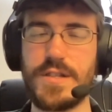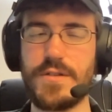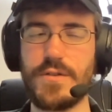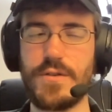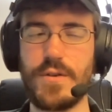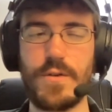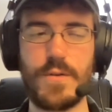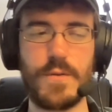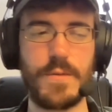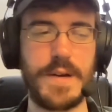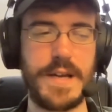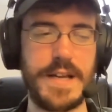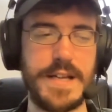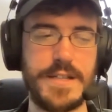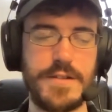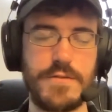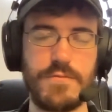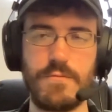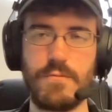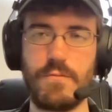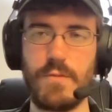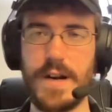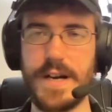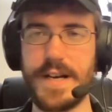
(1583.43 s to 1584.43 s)
who is
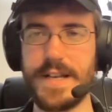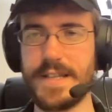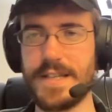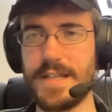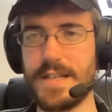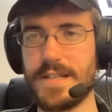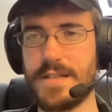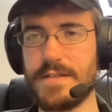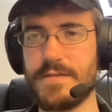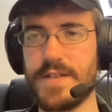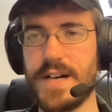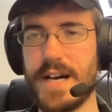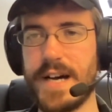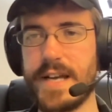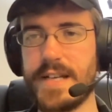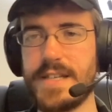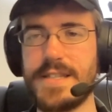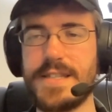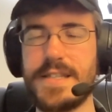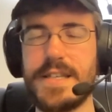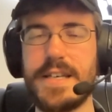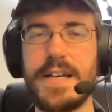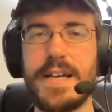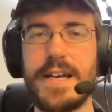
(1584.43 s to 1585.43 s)
running the device,
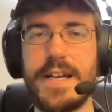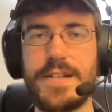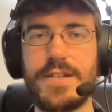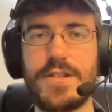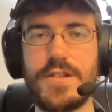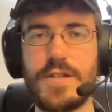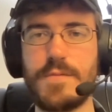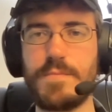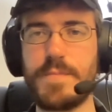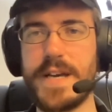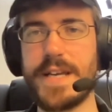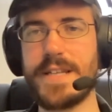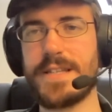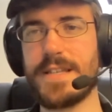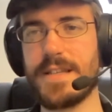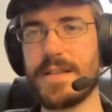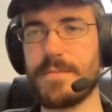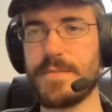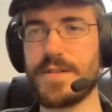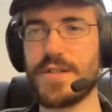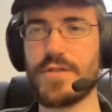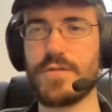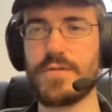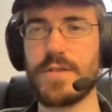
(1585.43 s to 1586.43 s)
and is just paid to them
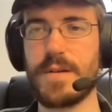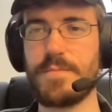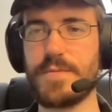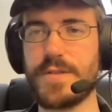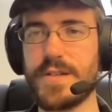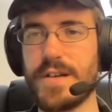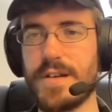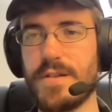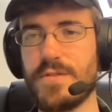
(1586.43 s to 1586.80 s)
as crypto.